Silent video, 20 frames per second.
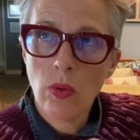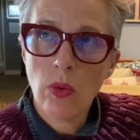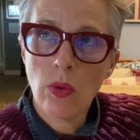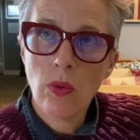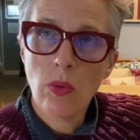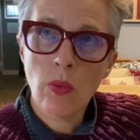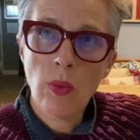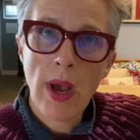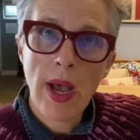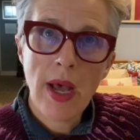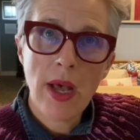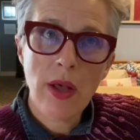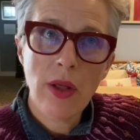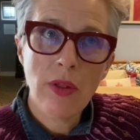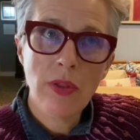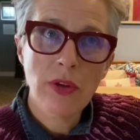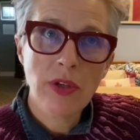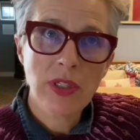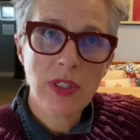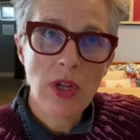while
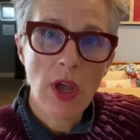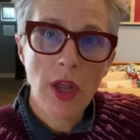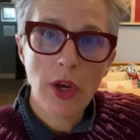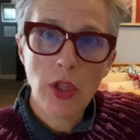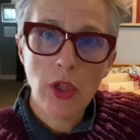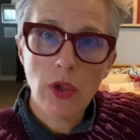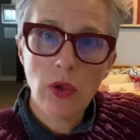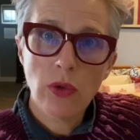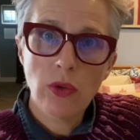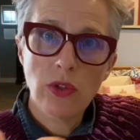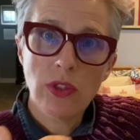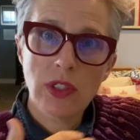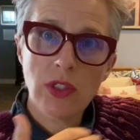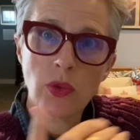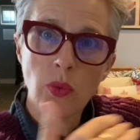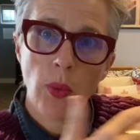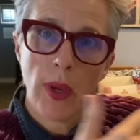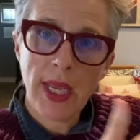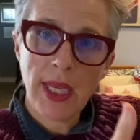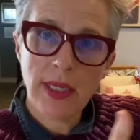there's not huge
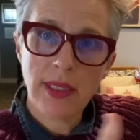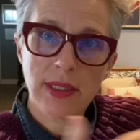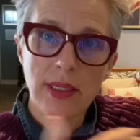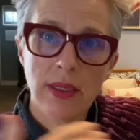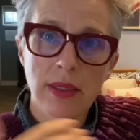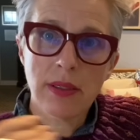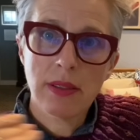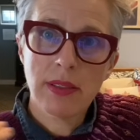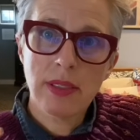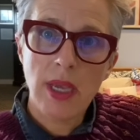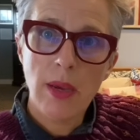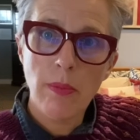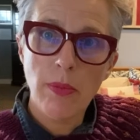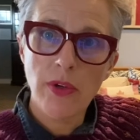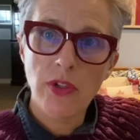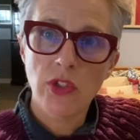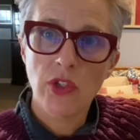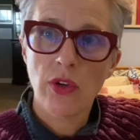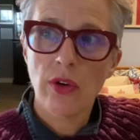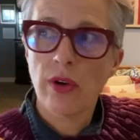swings in
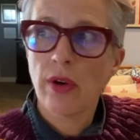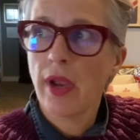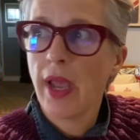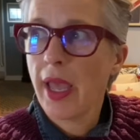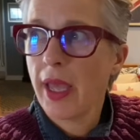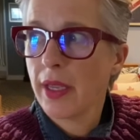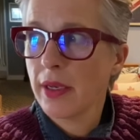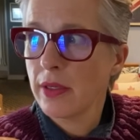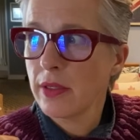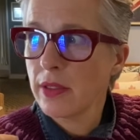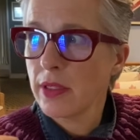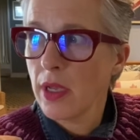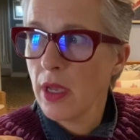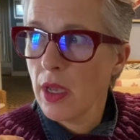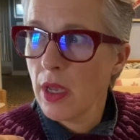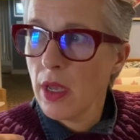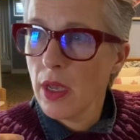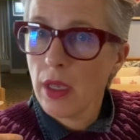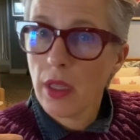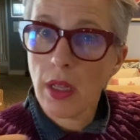temperature and
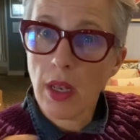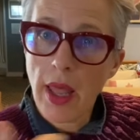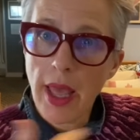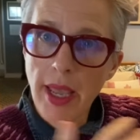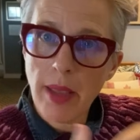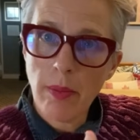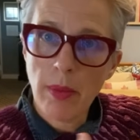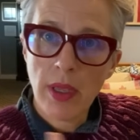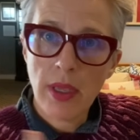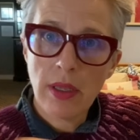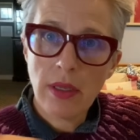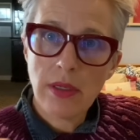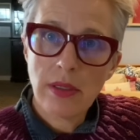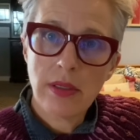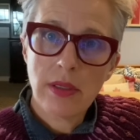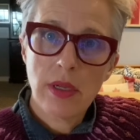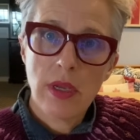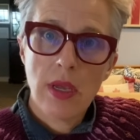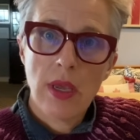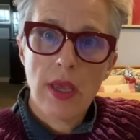climate,
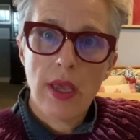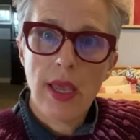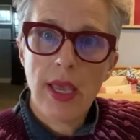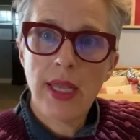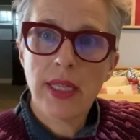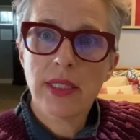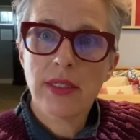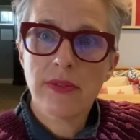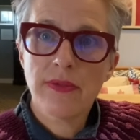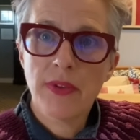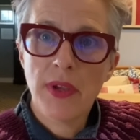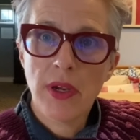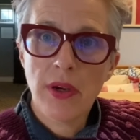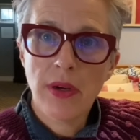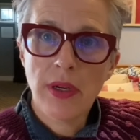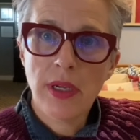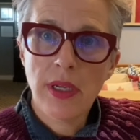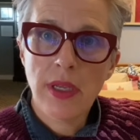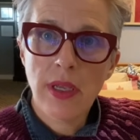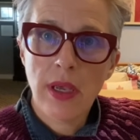it's
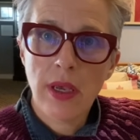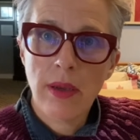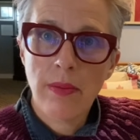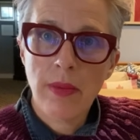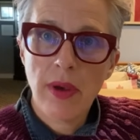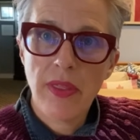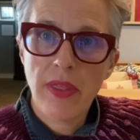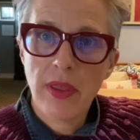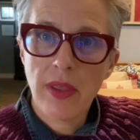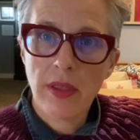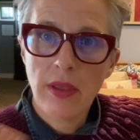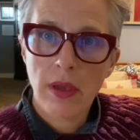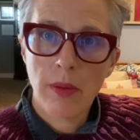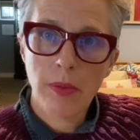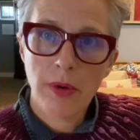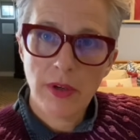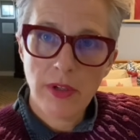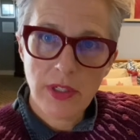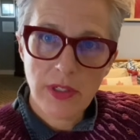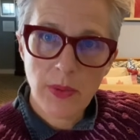very I think a
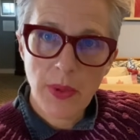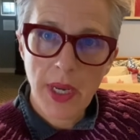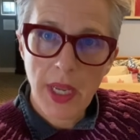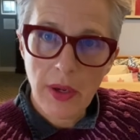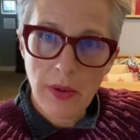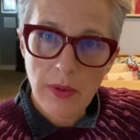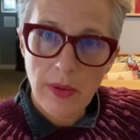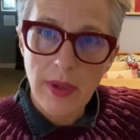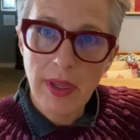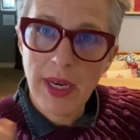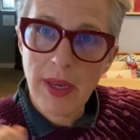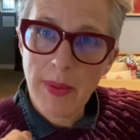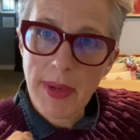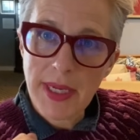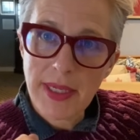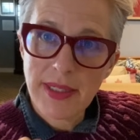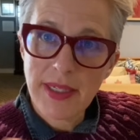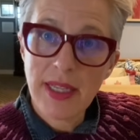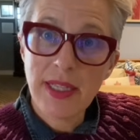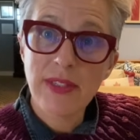bird just went out.
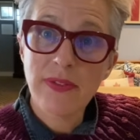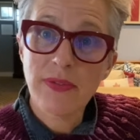Anyways, it's